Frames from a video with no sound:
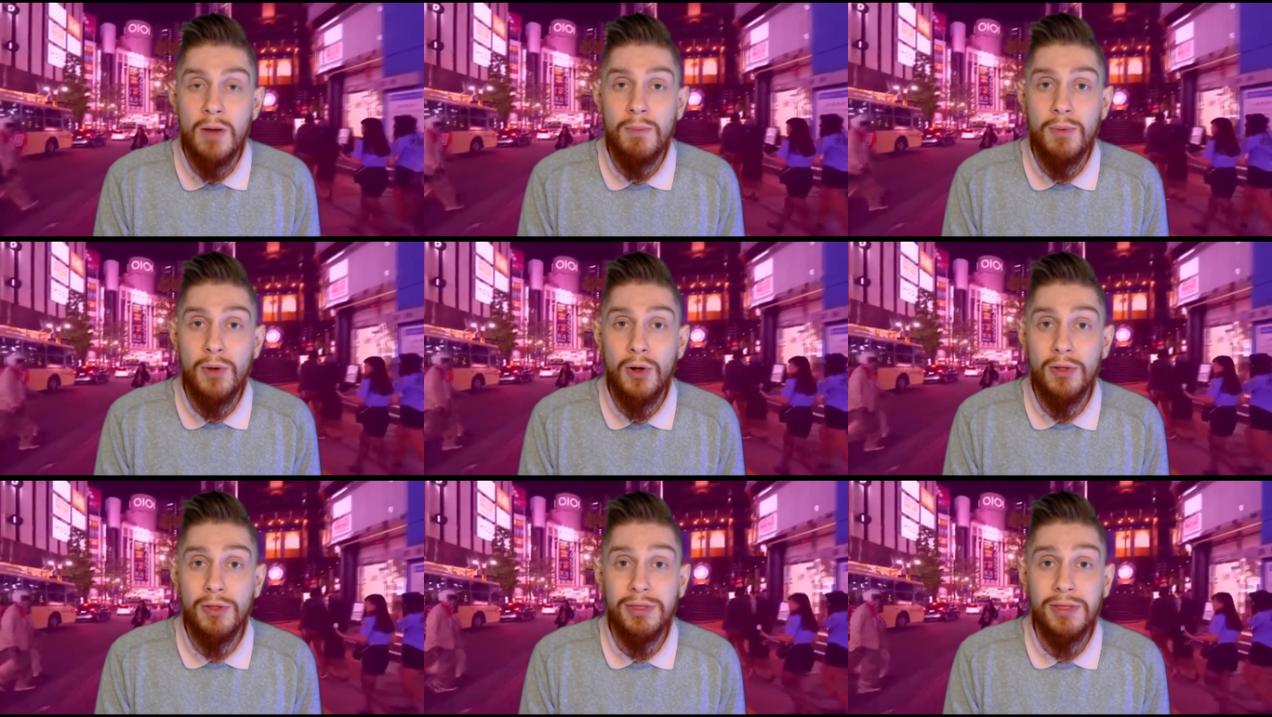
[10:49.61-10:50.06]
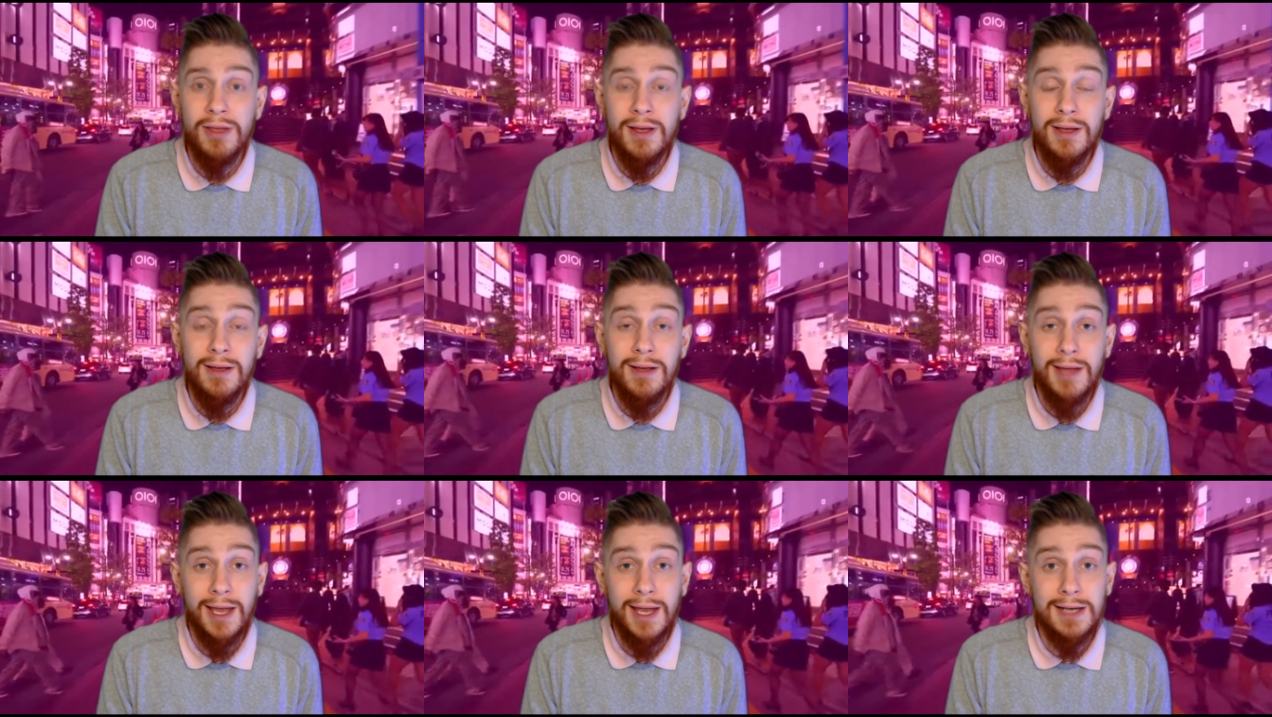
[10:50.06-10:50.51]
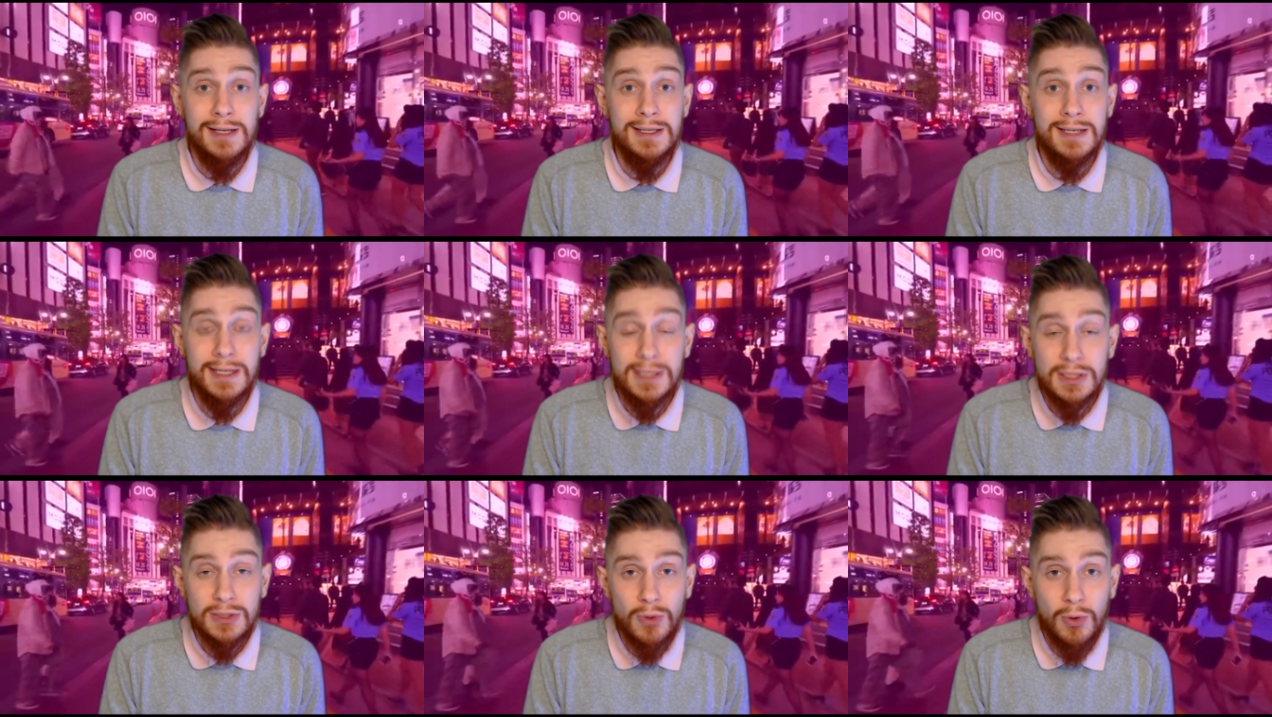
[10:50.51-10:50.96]
both in
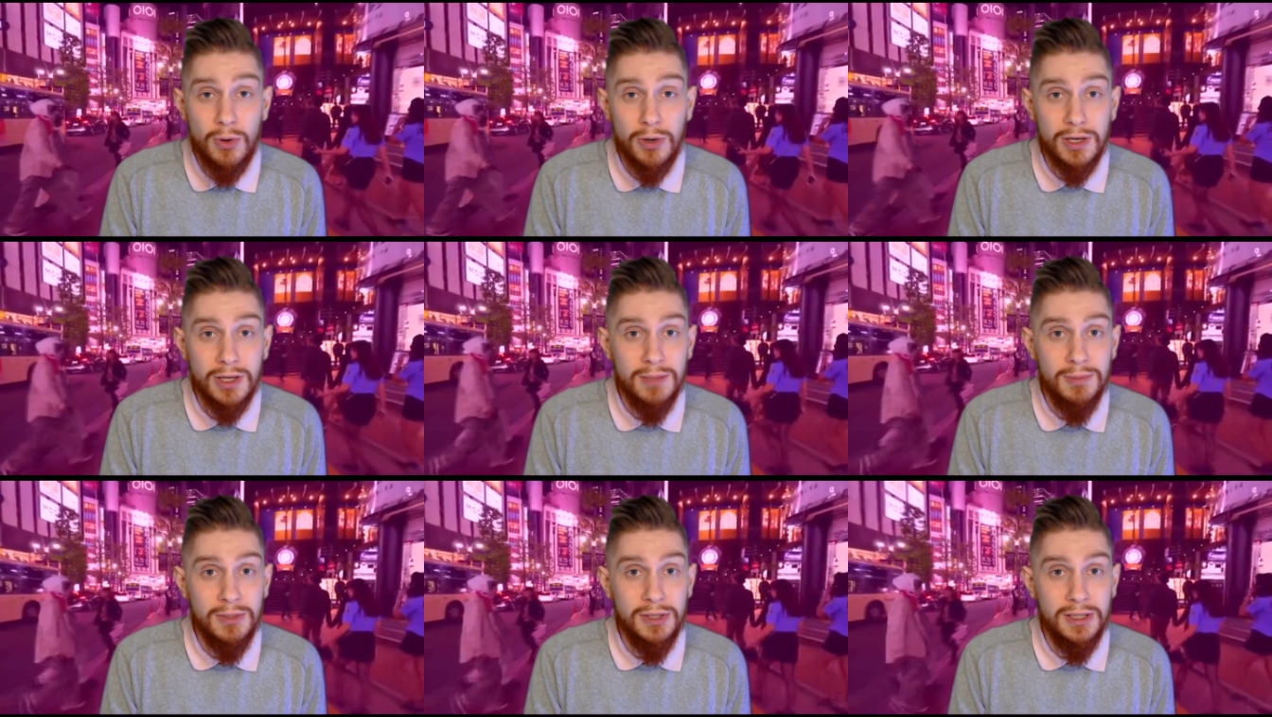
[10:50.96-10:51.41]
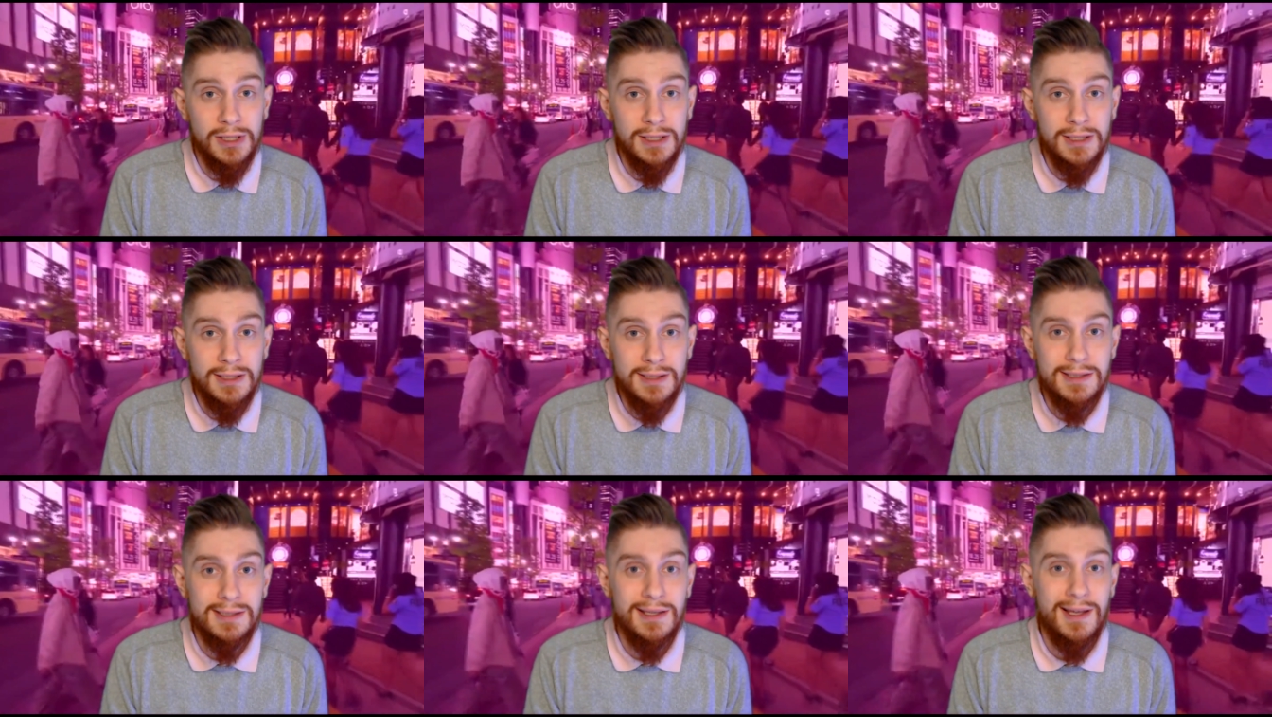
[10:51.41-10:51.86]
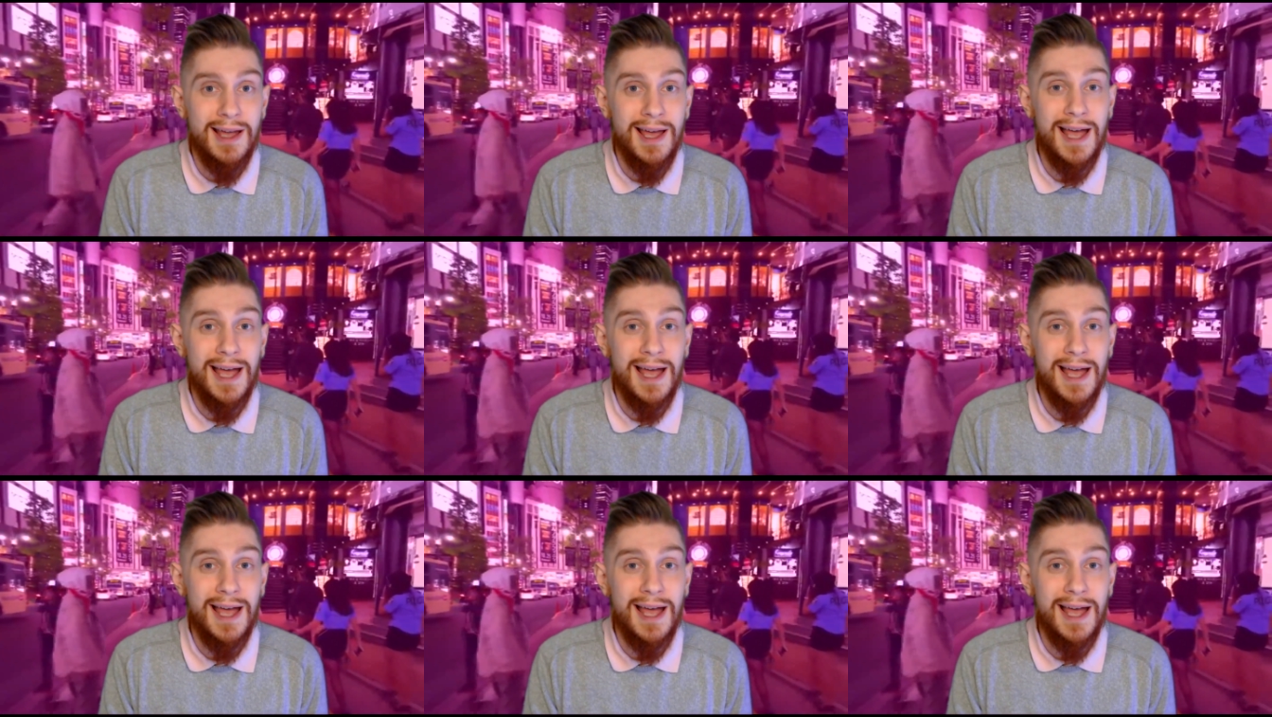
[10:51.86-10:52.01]
Discord communities,